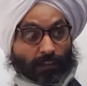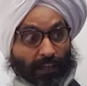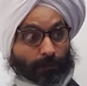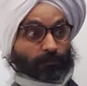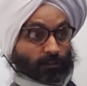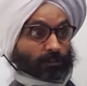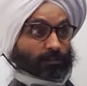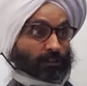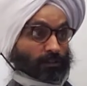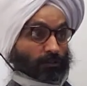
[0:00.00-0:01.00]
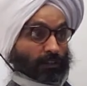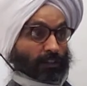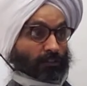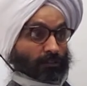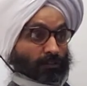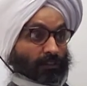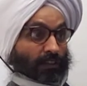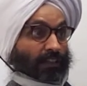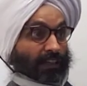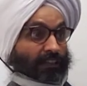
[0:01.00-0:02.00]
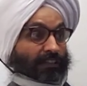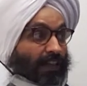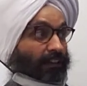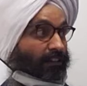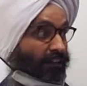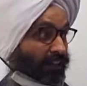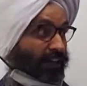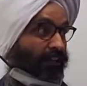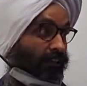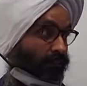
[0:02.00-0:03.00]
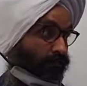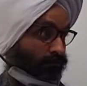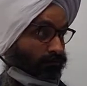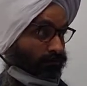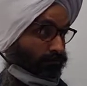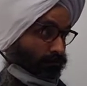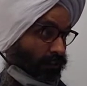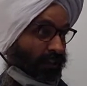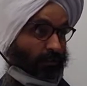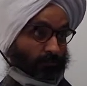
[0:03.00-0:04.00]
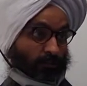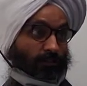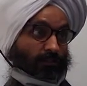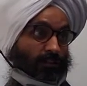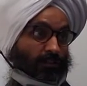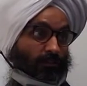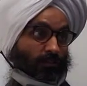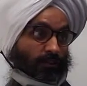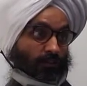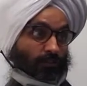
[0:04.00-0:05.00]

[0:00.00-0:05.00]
came first in the race, it's that they came first in the race.